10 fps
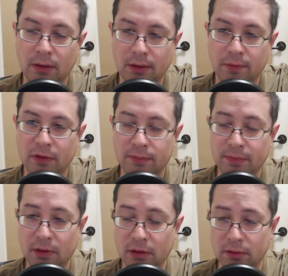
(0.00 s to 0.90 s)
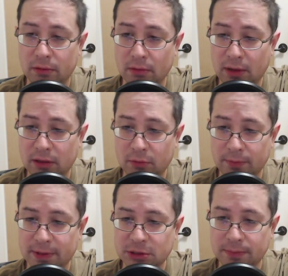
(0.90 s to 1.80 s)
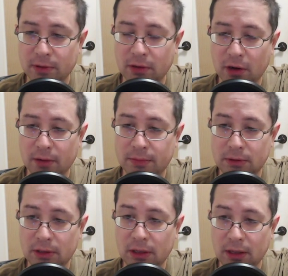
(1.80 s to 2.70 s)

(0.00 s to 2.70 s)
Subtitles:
His light squared bishop is terrible.